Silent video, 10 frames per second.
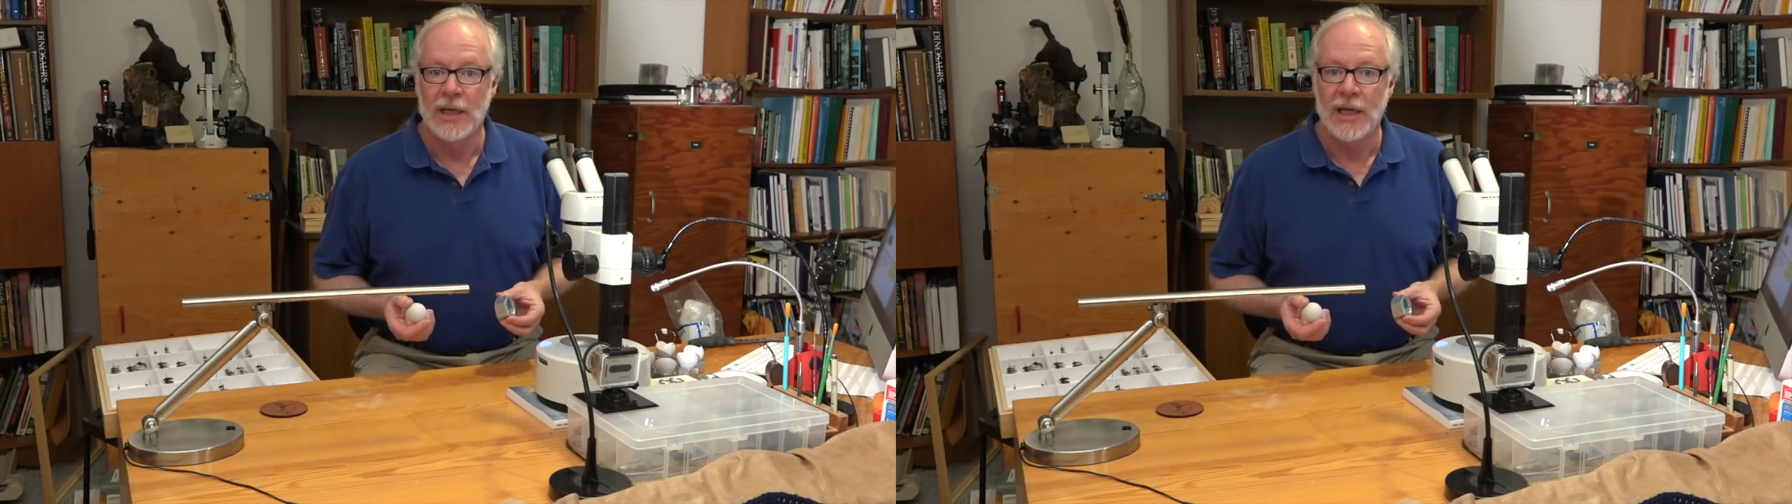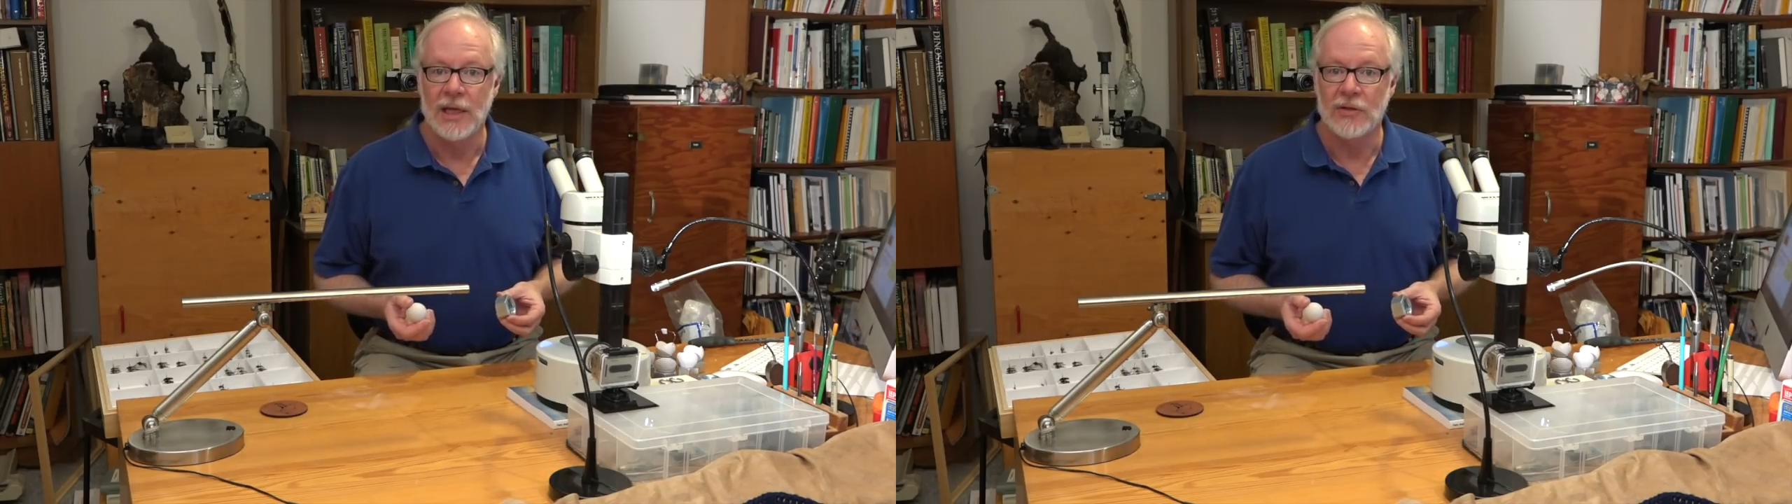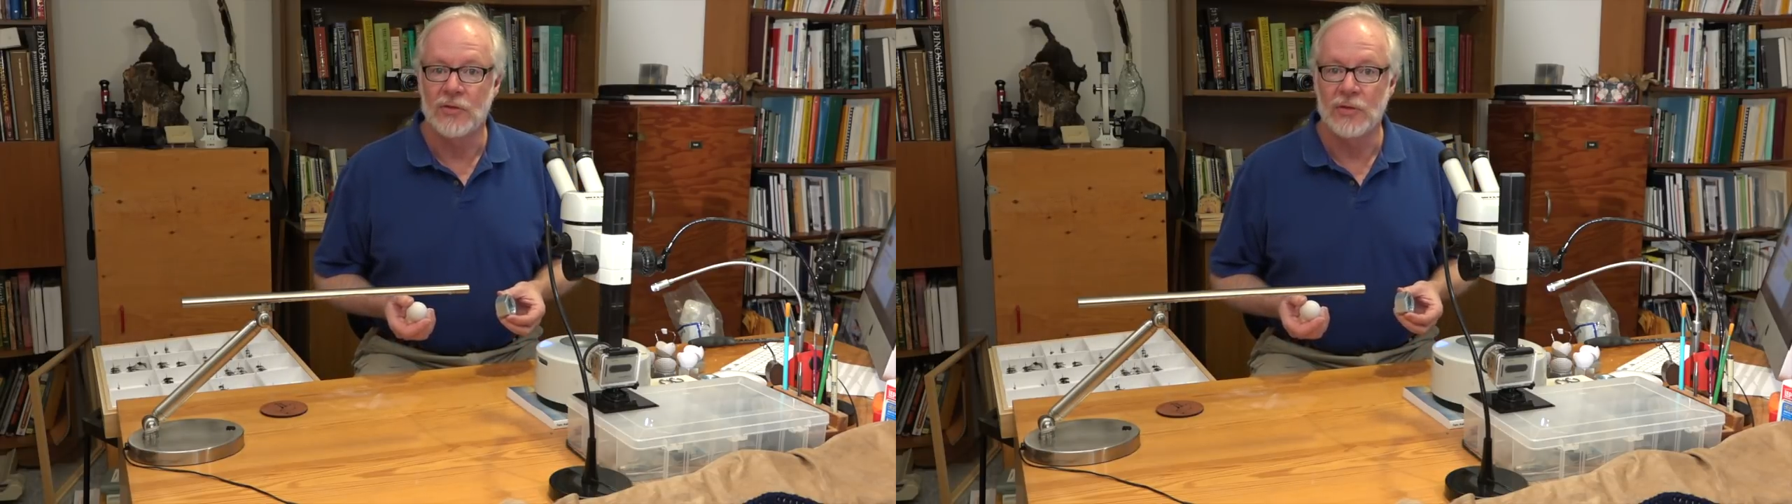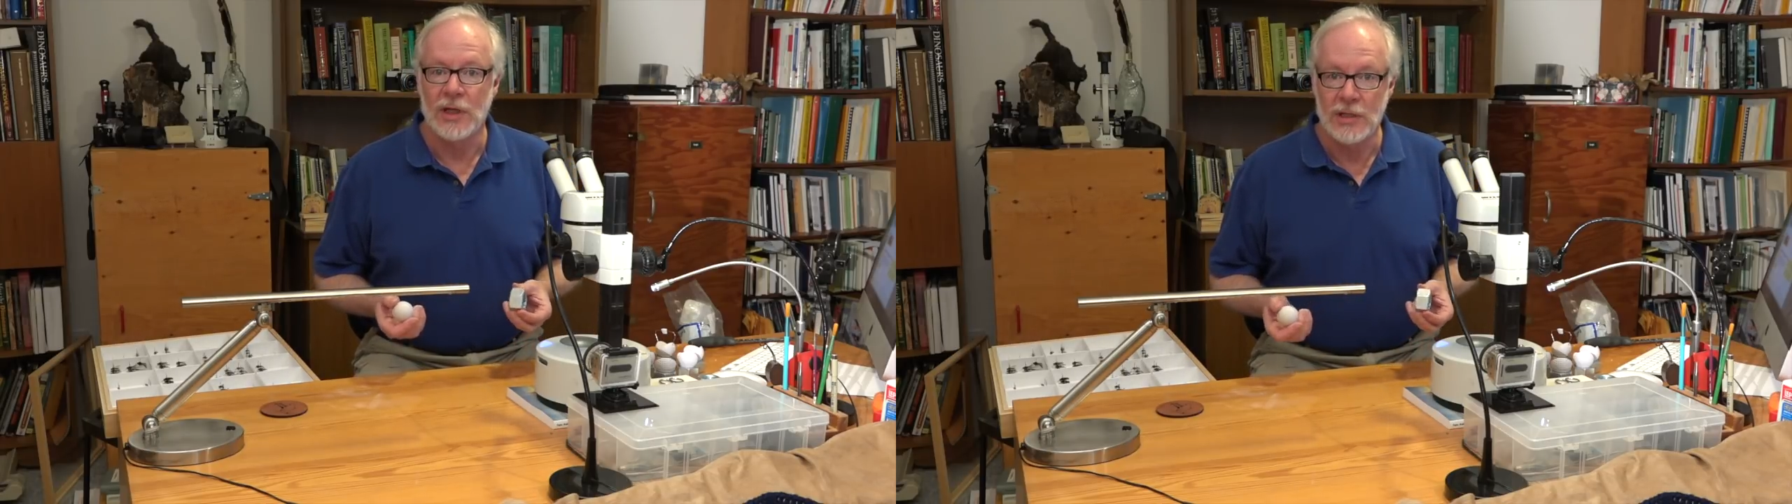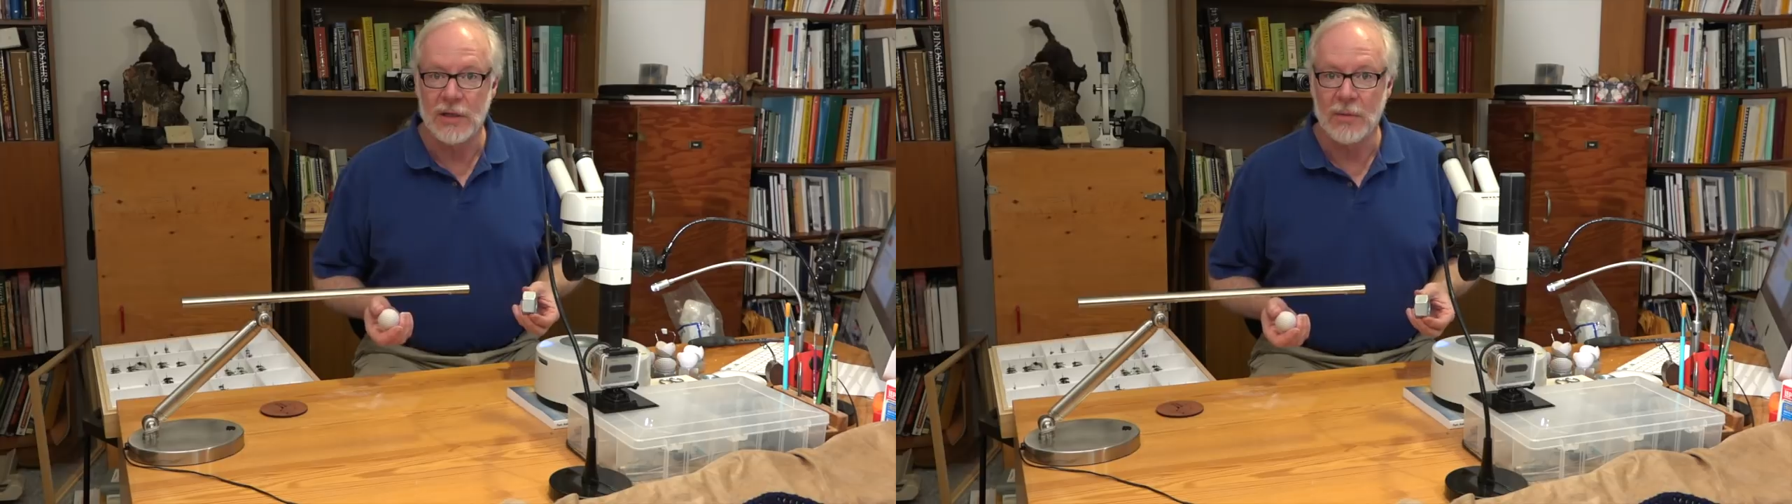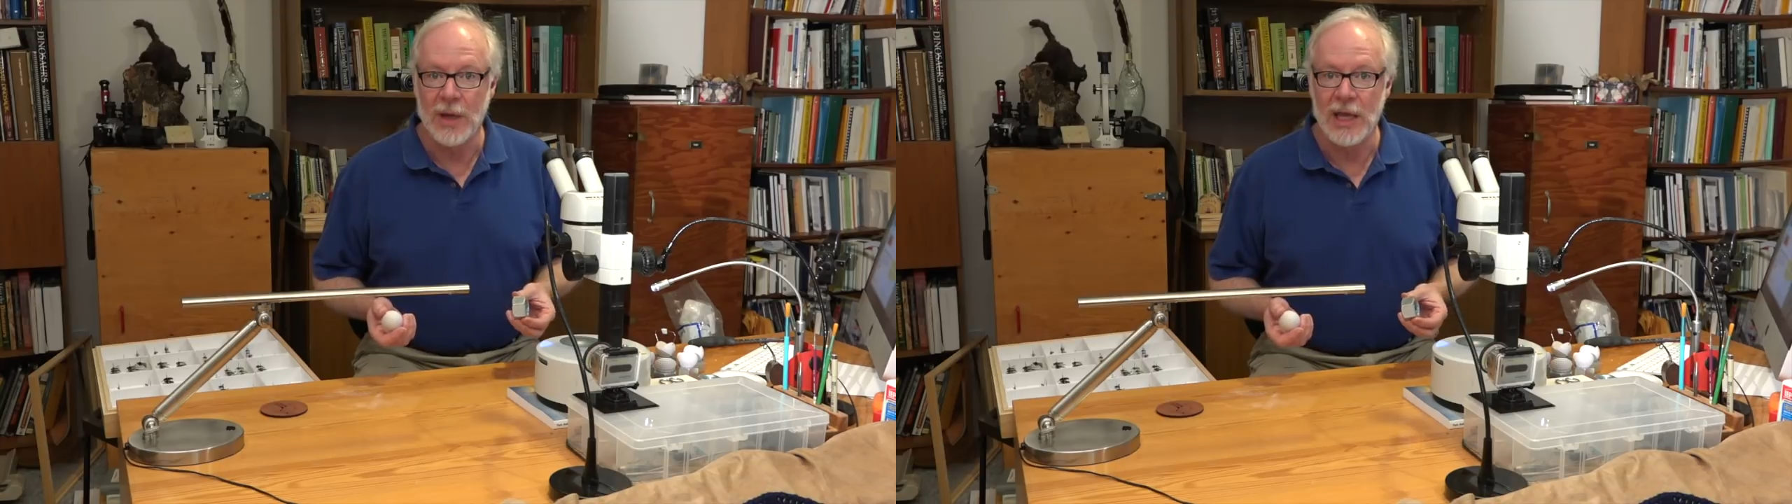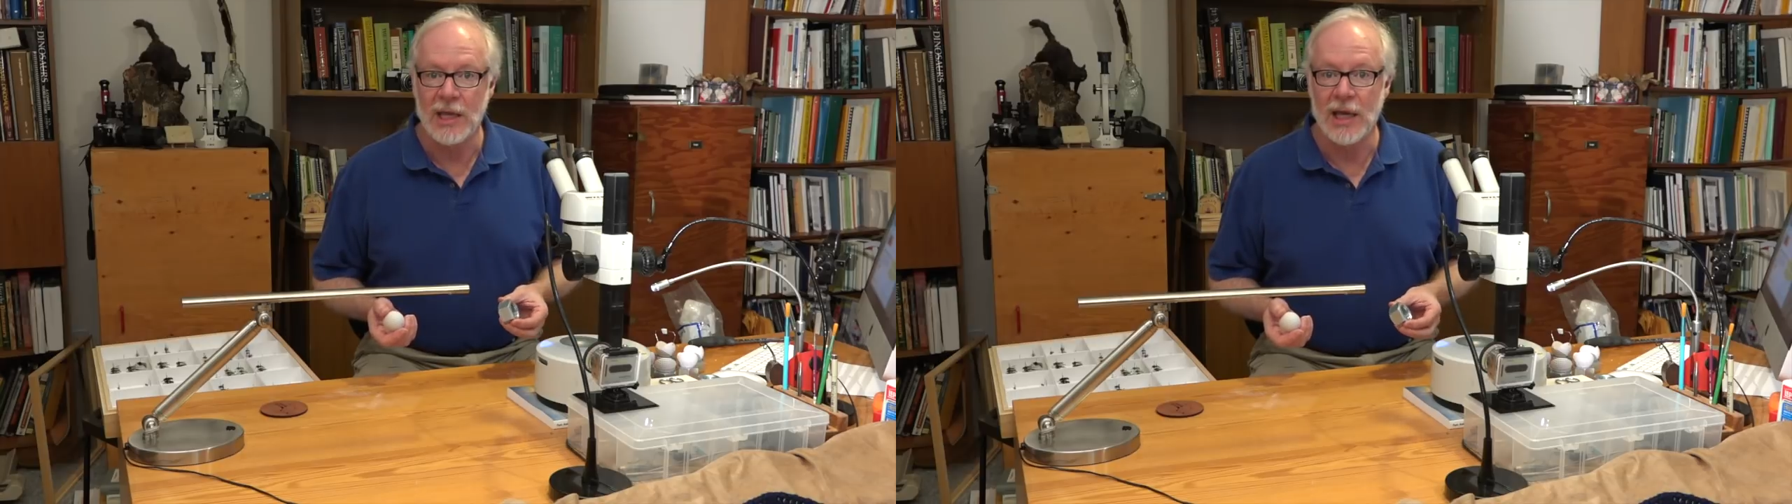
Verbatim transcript: it's easy to make,